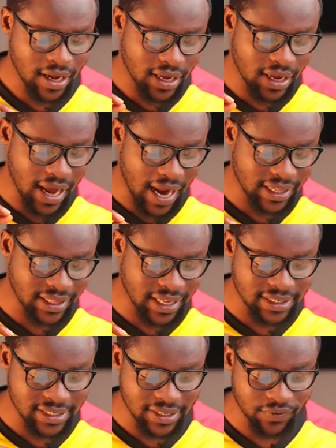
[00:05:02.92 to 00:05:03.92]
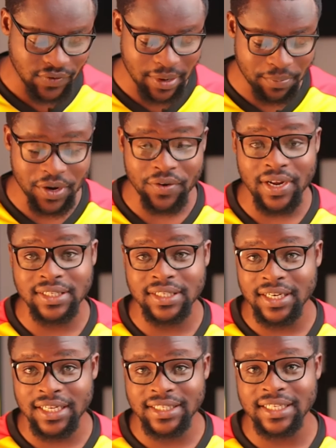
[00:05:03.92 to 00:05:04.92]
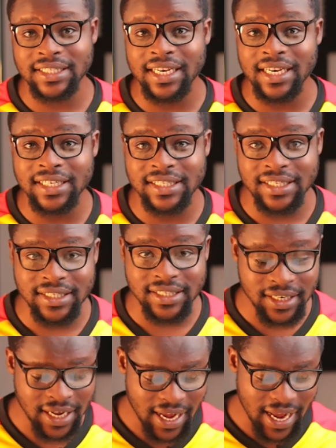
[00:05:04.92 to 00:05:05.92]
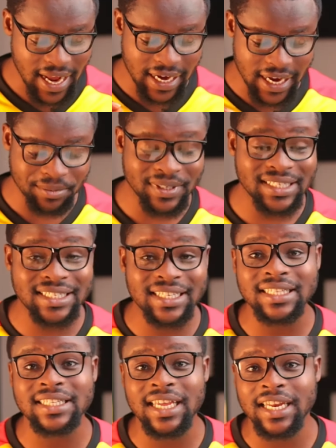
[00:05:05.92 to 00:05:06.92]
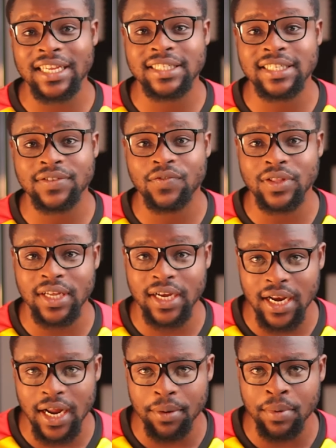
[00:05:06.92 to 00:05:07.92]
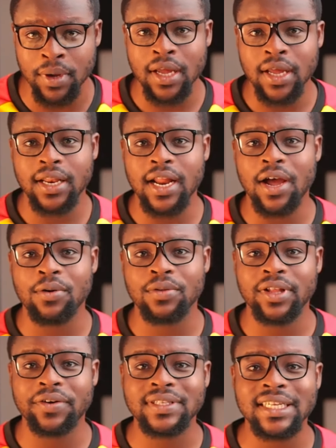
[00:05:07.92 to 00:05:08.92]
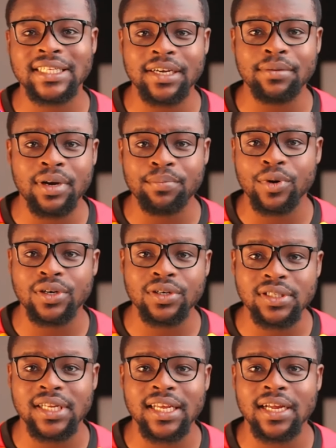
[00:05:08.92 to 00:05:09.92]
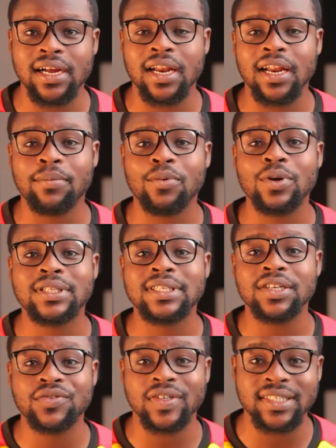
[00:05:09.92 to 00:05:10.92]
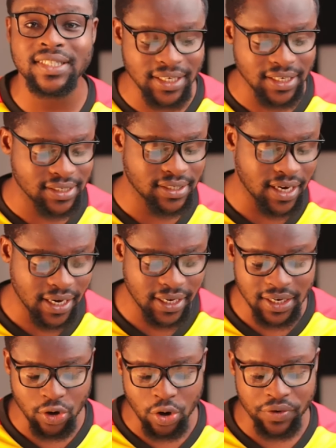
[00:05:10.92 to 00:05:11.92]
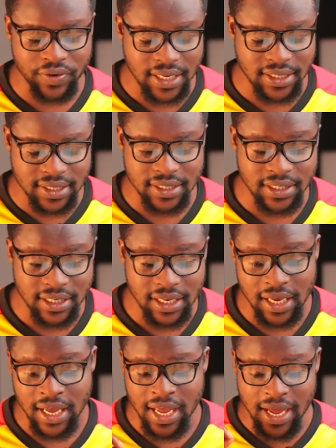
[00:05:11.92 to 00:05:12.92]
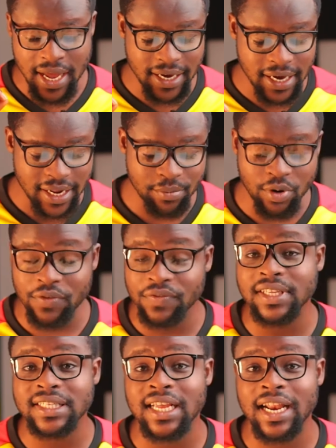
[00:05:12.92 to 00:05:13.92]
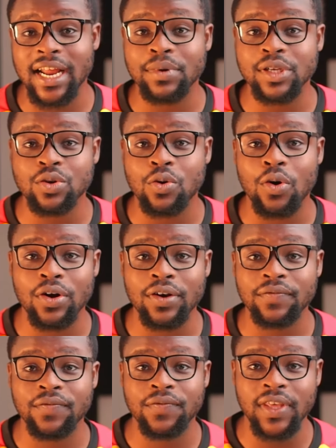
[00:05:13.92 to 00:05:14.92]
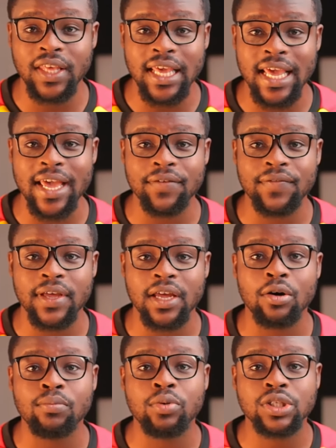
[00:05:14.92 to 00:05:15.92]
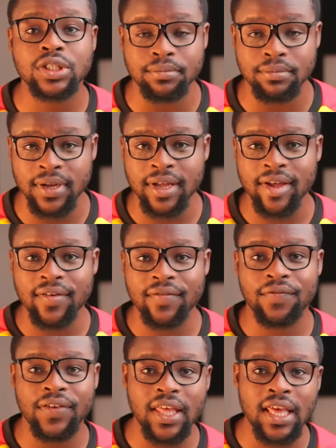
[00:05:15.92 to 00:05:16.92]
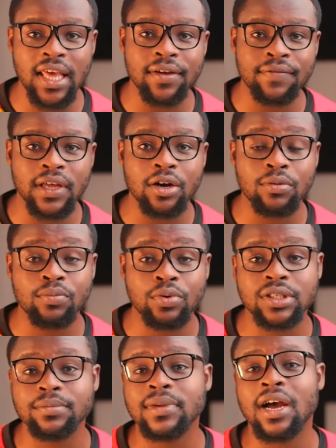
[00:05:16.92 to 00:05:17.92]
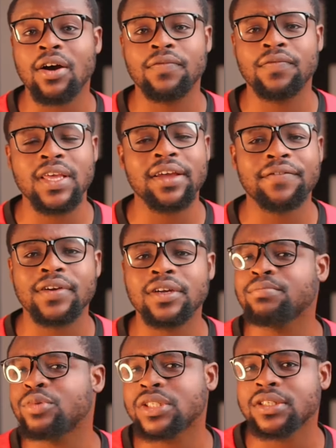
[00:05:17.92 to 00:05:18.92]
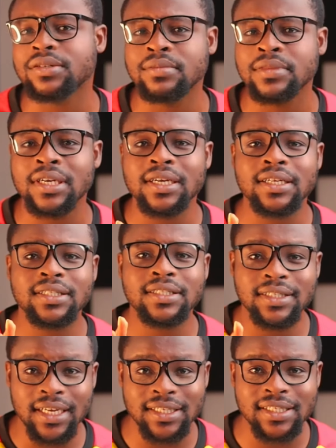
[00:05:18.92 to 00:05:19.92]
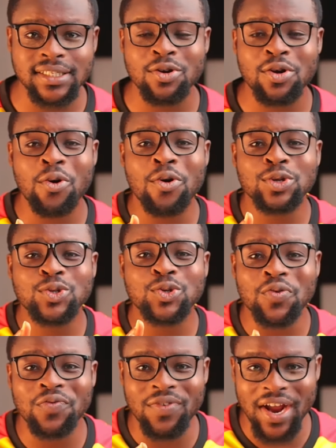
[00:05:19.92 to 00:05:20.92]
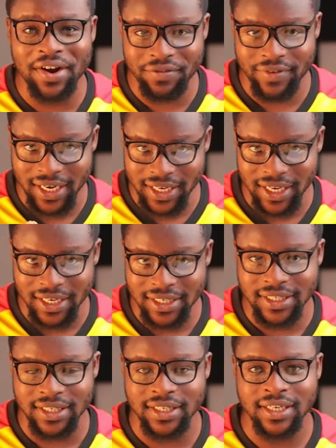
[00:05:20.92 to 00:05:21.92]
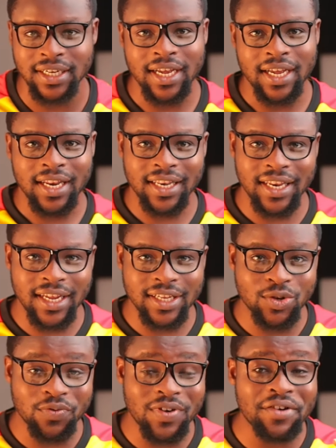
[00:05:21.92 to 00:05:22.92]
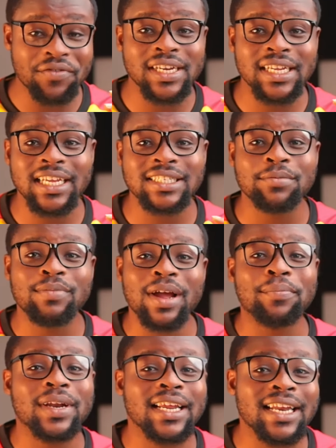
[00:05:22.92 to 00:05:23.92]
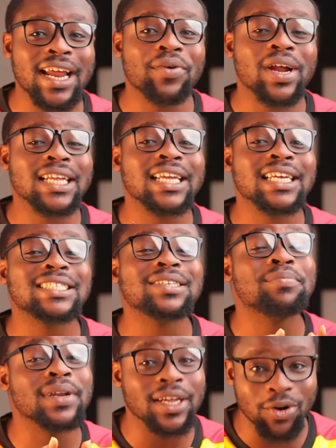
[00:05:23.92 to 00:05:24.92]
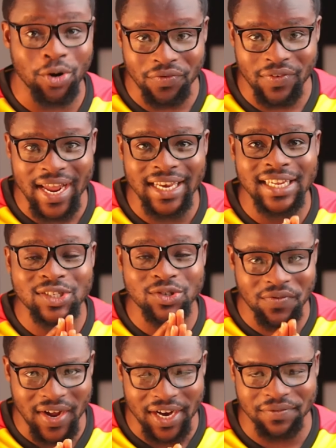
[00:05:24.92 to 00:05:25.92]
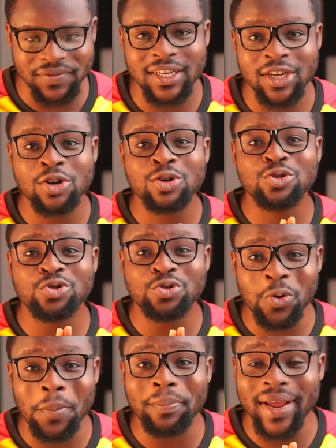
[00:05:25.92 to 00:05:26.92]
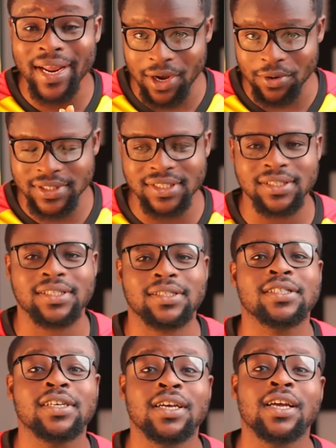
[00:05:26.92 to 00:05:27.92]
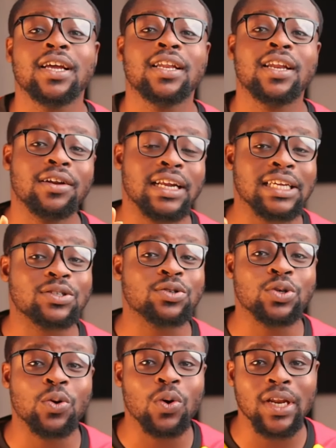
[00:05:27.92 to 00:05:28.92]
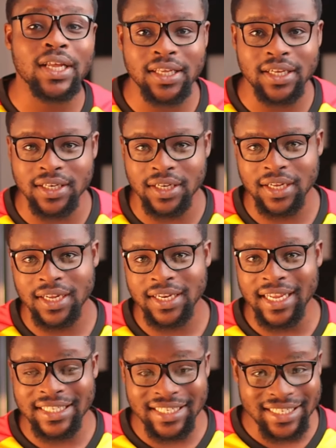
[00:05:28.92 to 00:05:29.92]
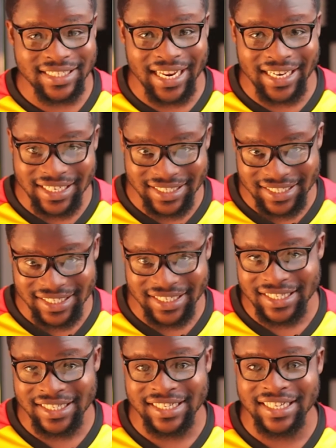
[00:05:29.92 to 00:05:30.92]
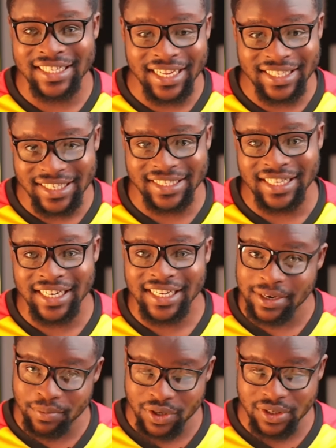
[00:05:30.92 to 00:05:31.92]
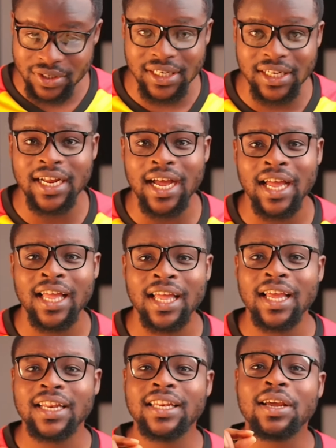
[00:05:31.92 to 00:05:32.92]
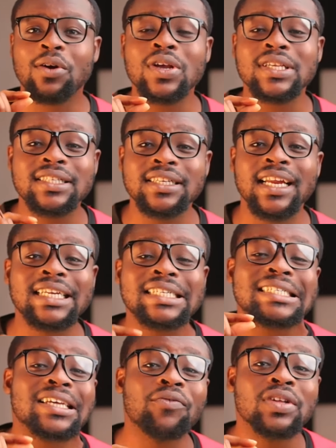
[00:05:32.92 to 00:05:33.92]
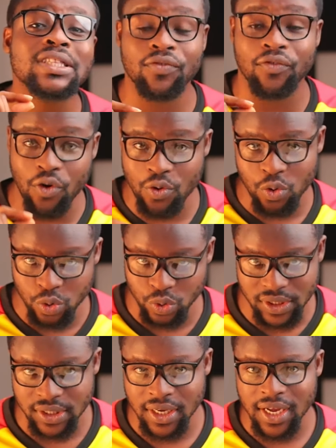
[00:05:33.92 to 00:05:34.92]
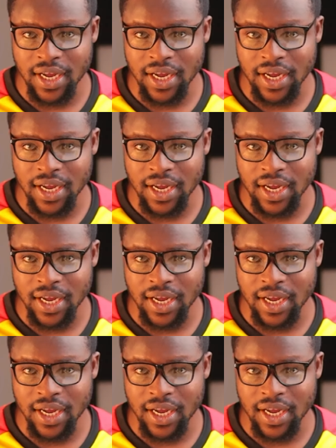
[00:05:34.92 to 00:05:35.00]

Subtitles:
He had 37 appearances in the just ended season and kept 6 clean sheets for the club. Now, there is a German Bundesliga club who is interested in signing Lawrence ati-zigi, and the name of this club is called VfL Bochum. VfL Bochum. Now, VfL Bochum just survived relegation. They survived relegation by playing a relegation playoff, and they survived through penalties. Now, that's not the only thing. They just ended their season in the Bundesliga. They conceded 74 goals.